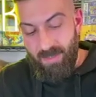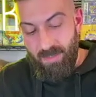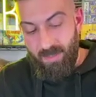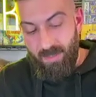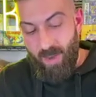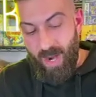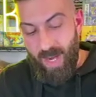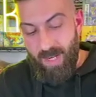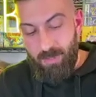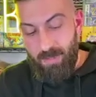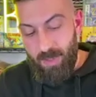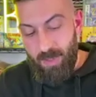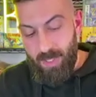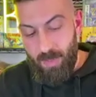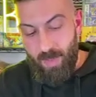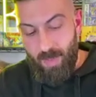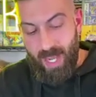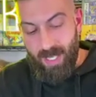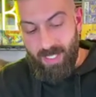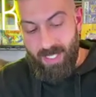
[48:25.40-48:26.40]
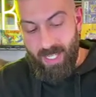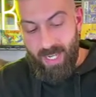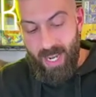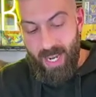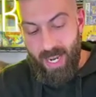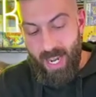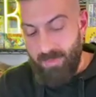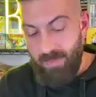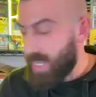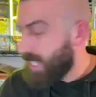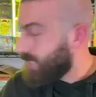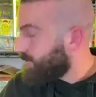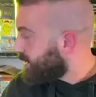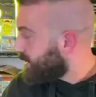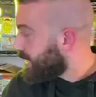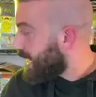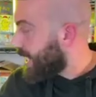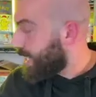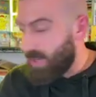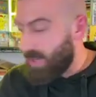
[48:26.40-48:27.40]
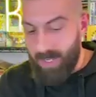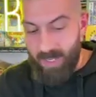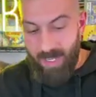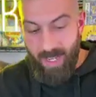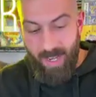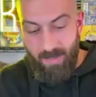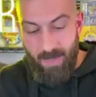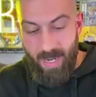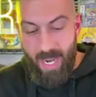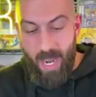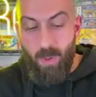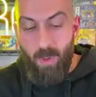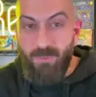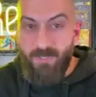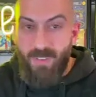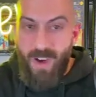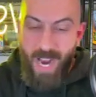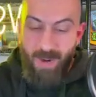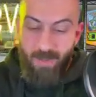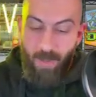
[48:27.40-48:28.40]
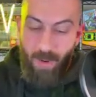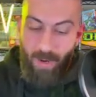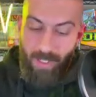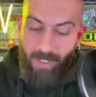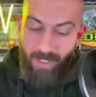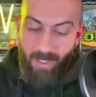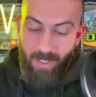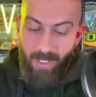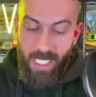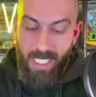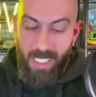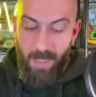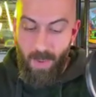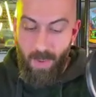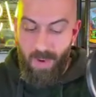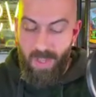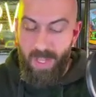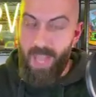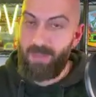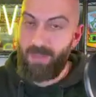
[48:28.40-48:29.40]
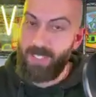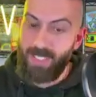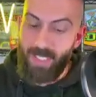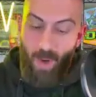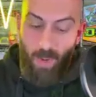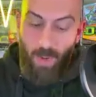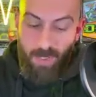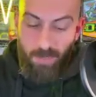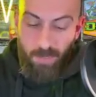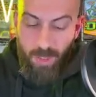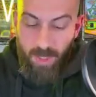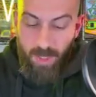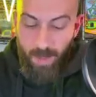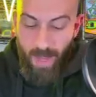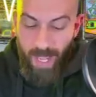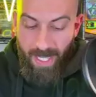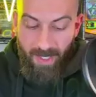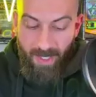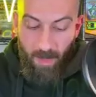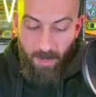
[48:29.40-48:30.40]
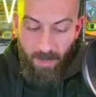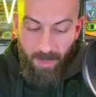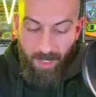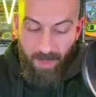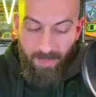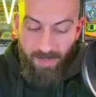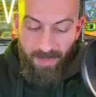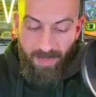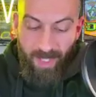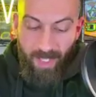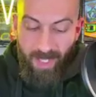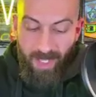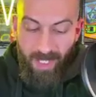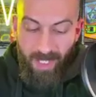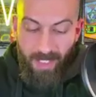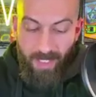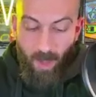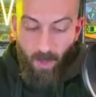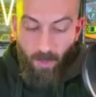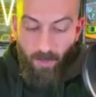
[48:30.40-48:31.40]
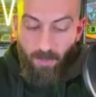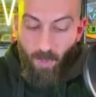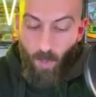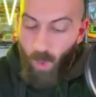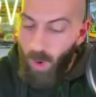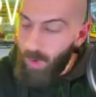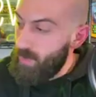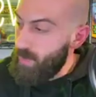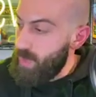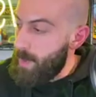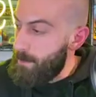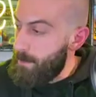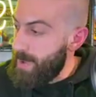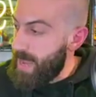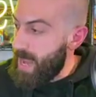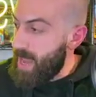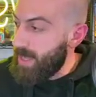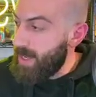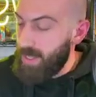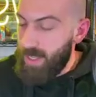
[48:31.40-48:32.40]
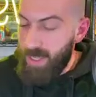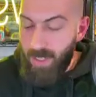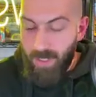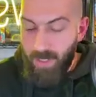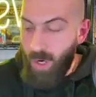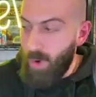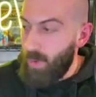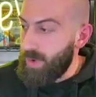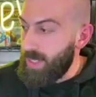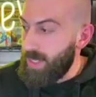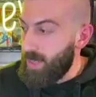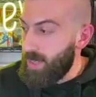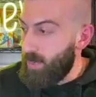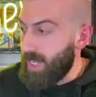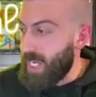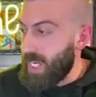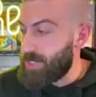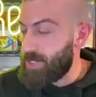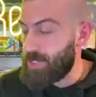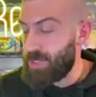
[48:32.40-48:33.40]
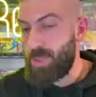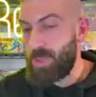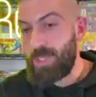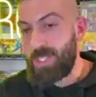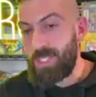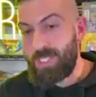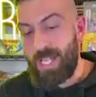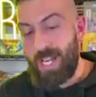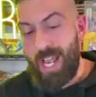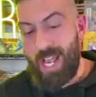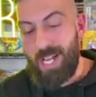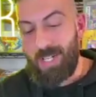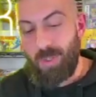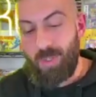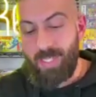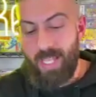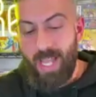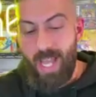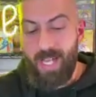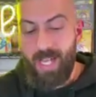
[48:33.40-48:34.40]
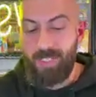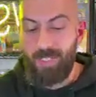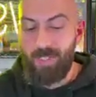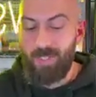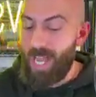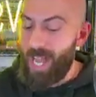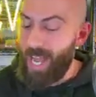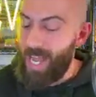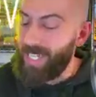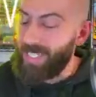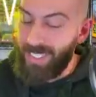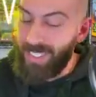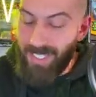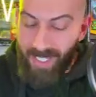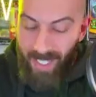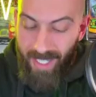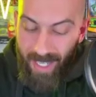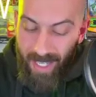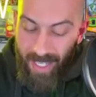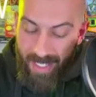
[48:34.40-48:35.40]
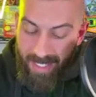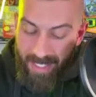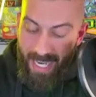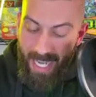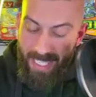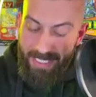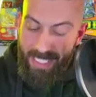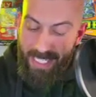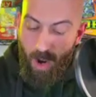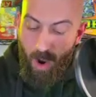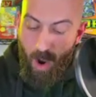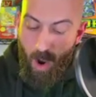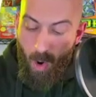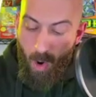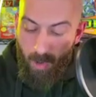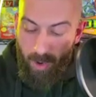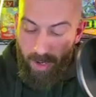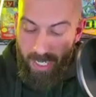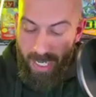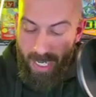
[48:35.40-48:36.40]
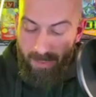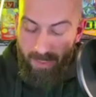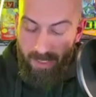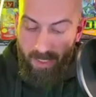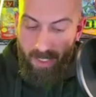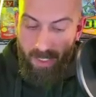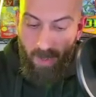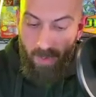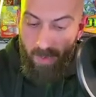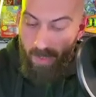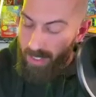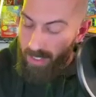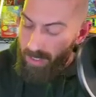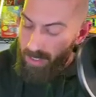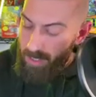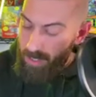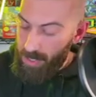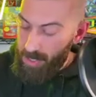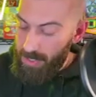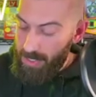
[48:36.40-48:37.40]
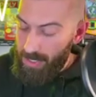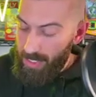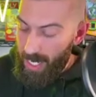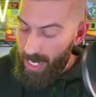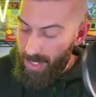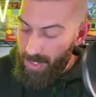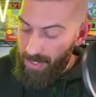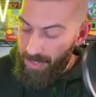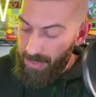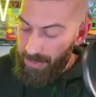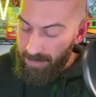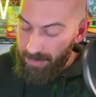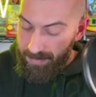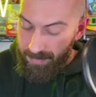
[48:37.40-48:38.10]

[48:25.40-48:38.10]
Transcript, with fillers: random booster pack that I have not decided on yet, but I will find one in the Poke Cave. There's always booster packs open here. So four from the back going in. We got Juice and Andrew in the house. You guys, you guys already have to know Juice and Andrew.